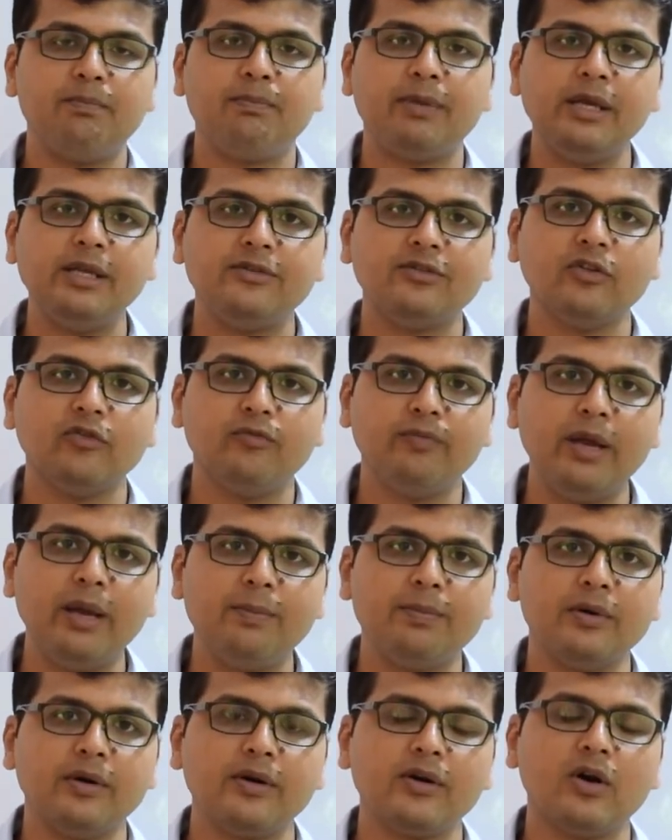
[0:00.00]
piece of
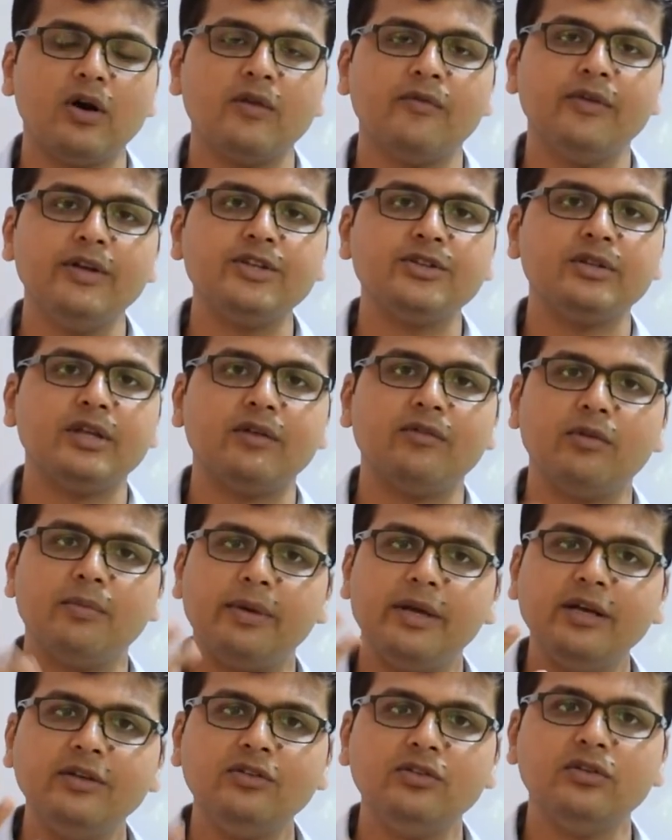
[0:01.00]
paper on which there will
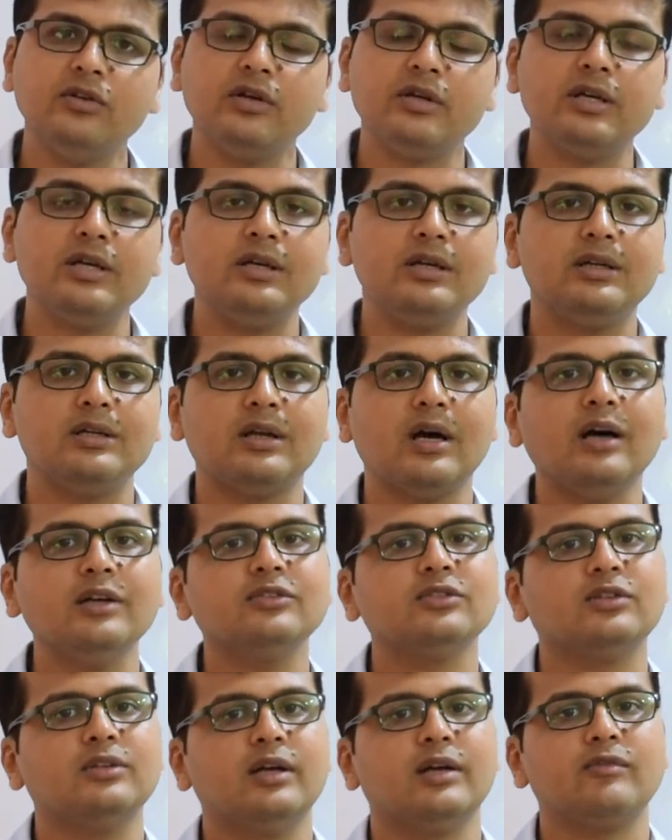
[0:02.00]
be a certain
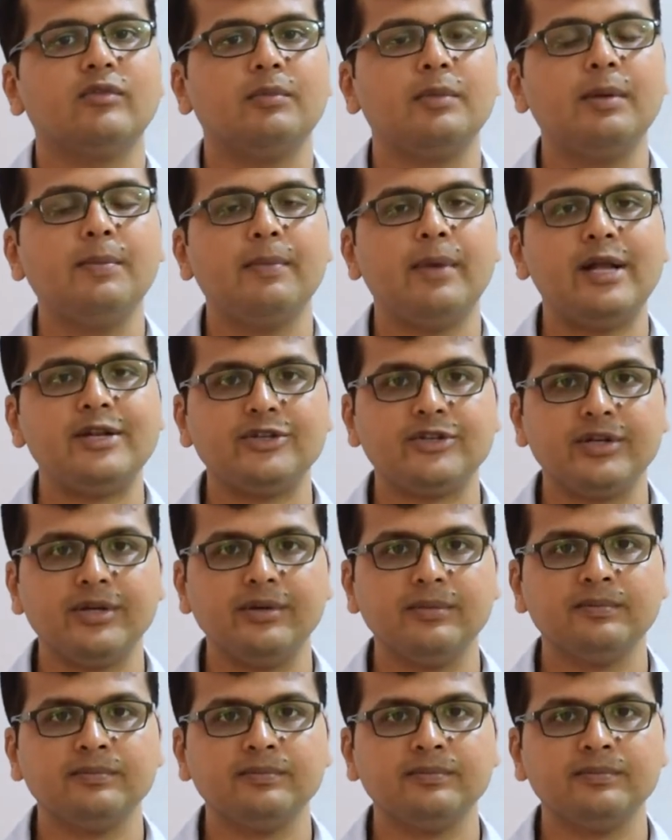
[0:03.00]
task that will be mentioned.